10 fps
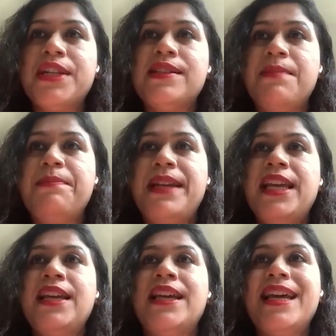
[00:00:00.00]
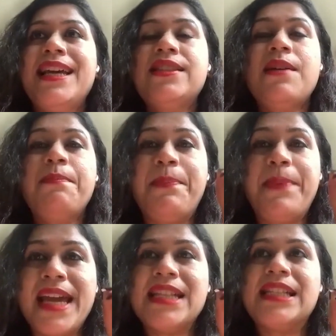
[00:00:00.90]
simply, it's the
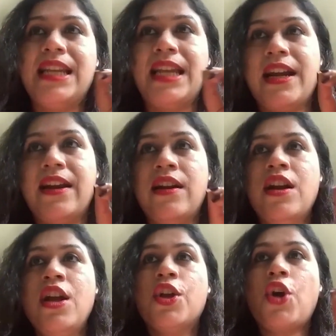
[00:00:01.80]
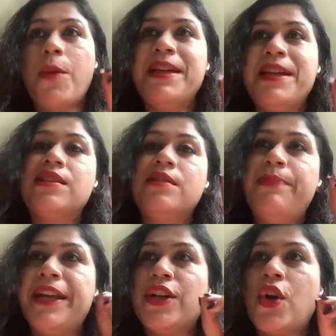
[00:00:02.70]
base layer copies
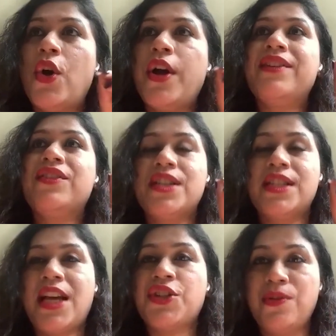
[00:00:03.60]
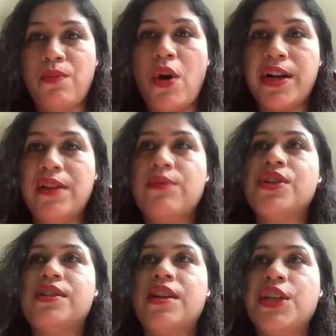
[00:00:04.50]
Bitcoin transaction model, which
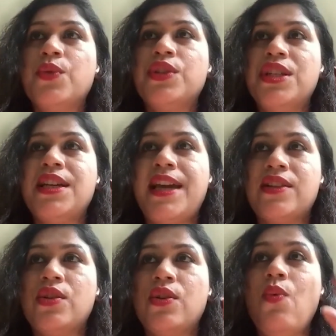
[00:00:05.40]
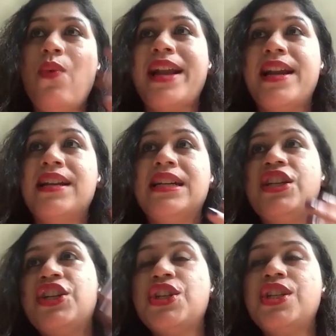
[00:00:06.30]
is the UTXO, while an
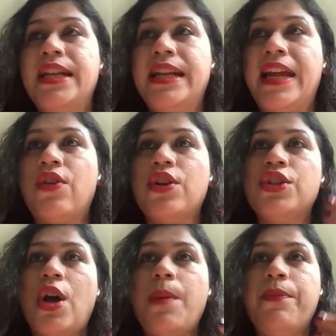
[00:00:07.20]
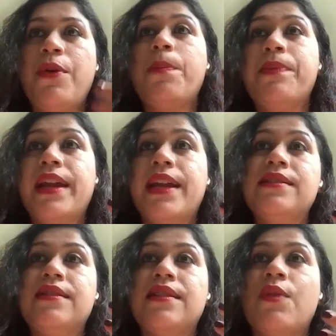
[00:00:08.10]
additional layer on top
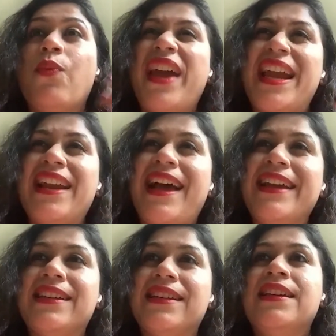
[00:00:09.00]
operates in a way like